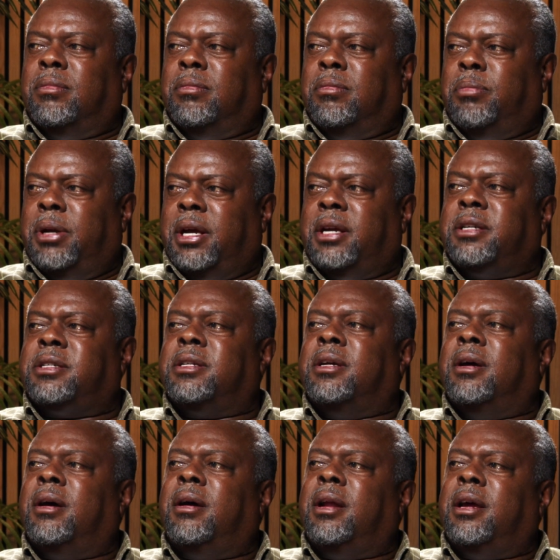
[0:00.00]
pest
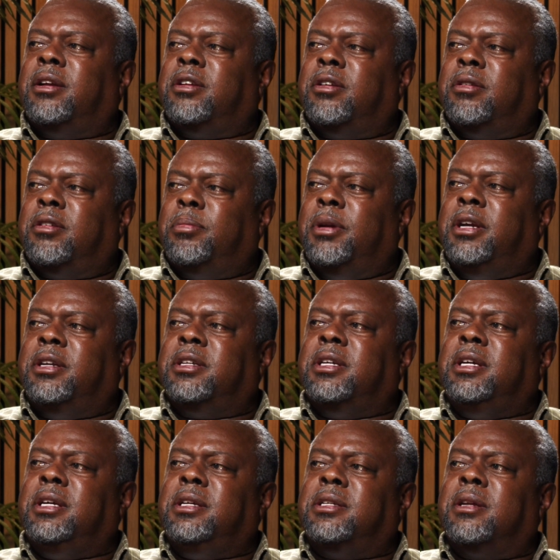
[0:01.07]
or that
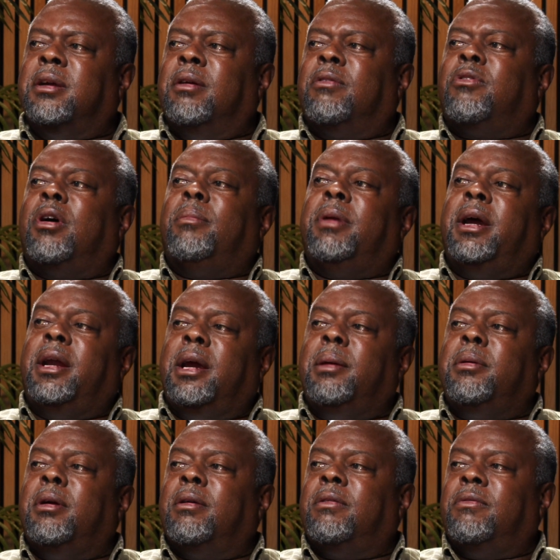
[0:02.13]
species from that
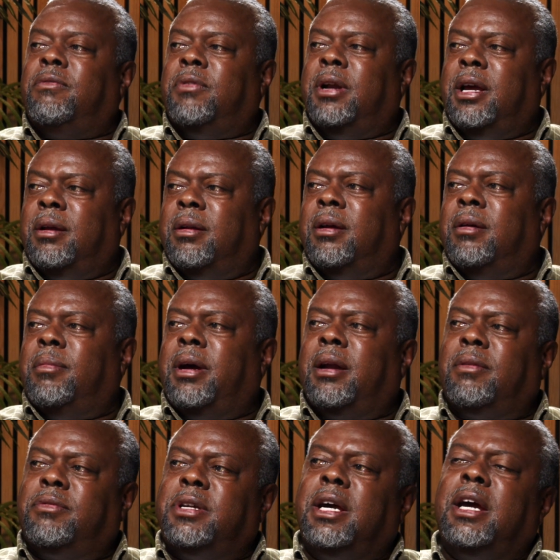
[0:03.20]
area for that amount
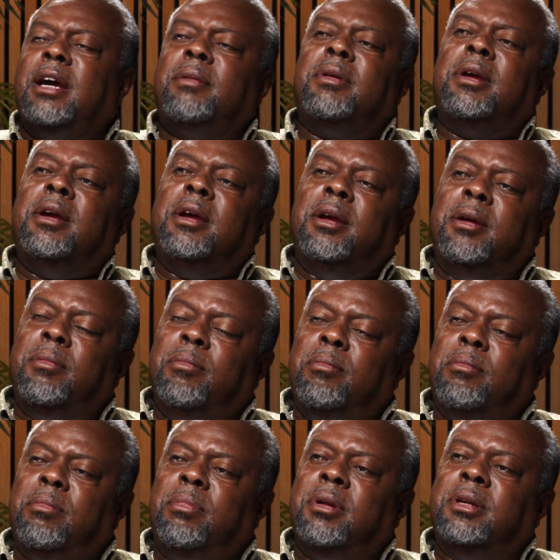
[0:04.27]
of time,
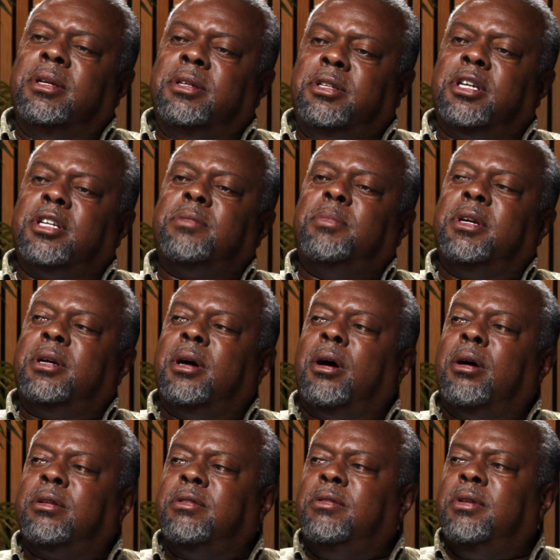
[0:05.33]
just
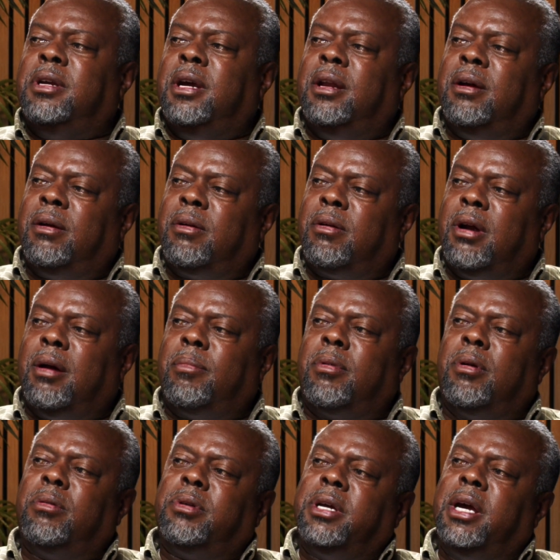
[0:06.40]
because you did a crop
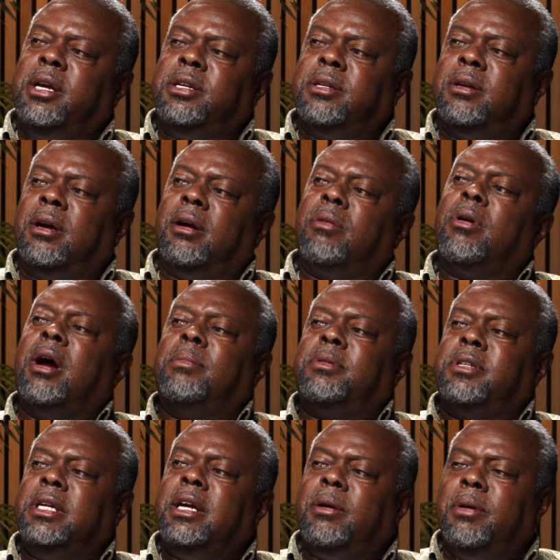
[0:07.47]
rotation, a crop
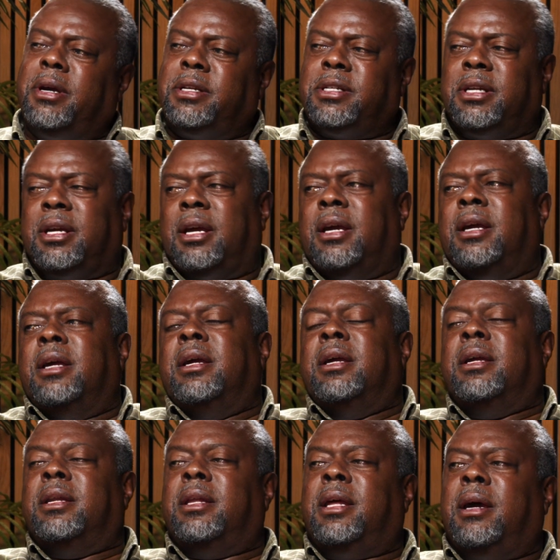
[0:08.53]
sequencing
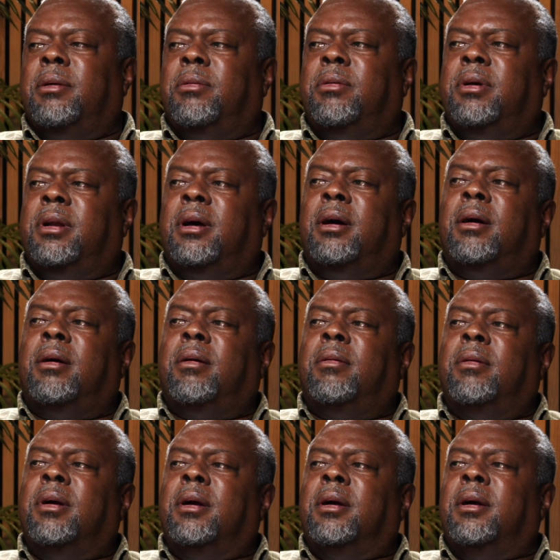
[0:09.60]
that would
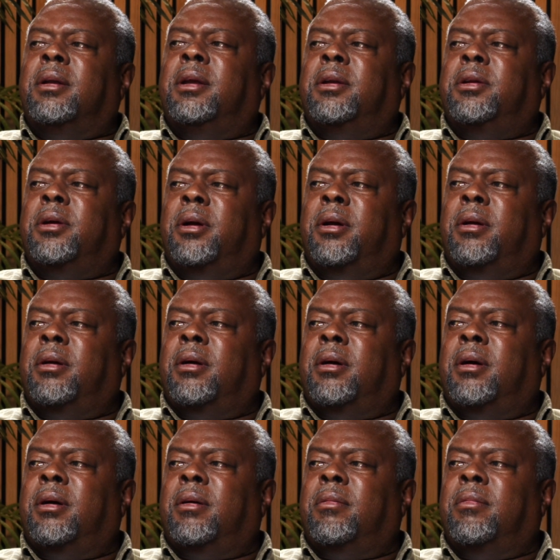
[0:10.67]
deter
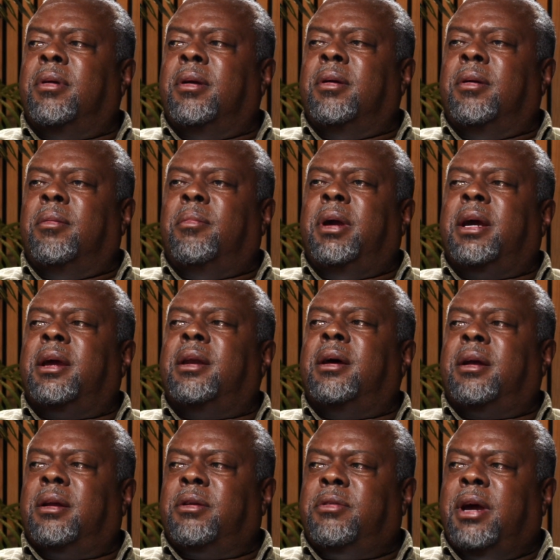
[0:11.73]
make it
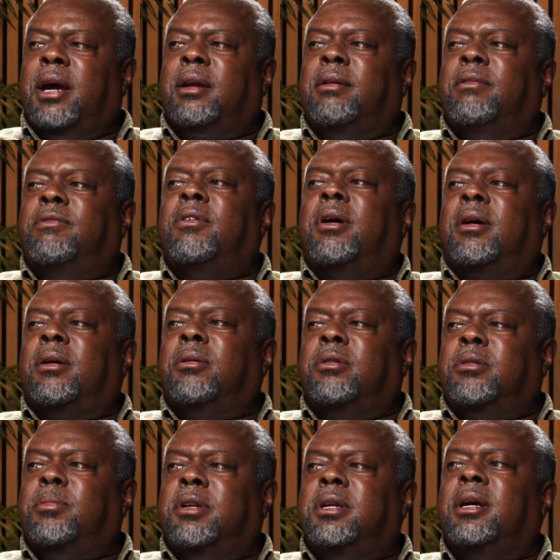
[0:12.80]
non-attractive for those
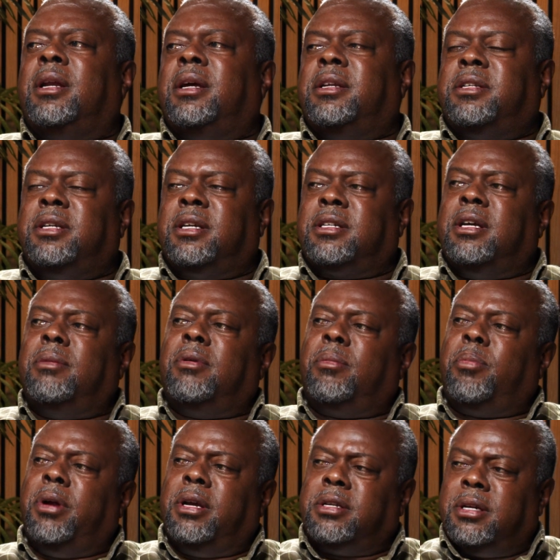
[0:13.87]
particular insects that were
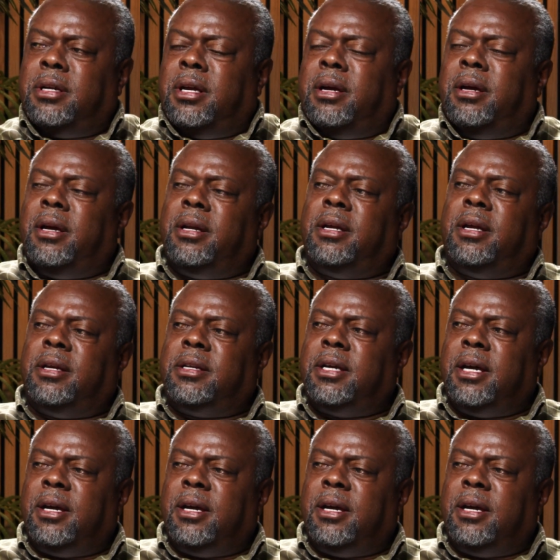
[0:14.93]
present there at that time.